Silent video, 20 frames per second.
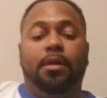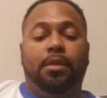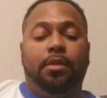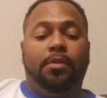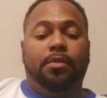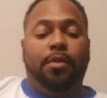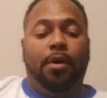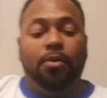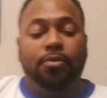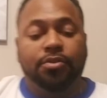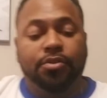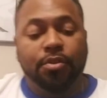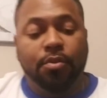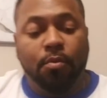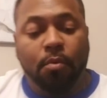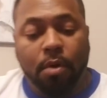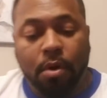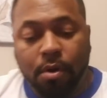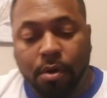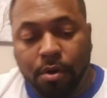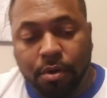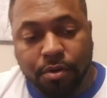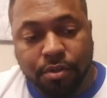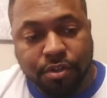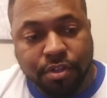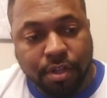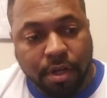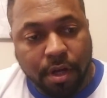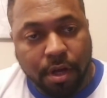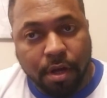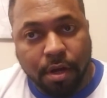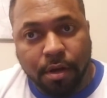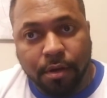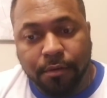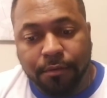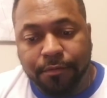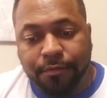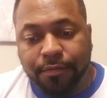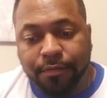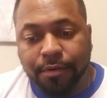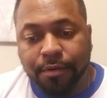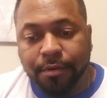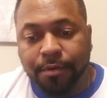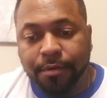Those are the words of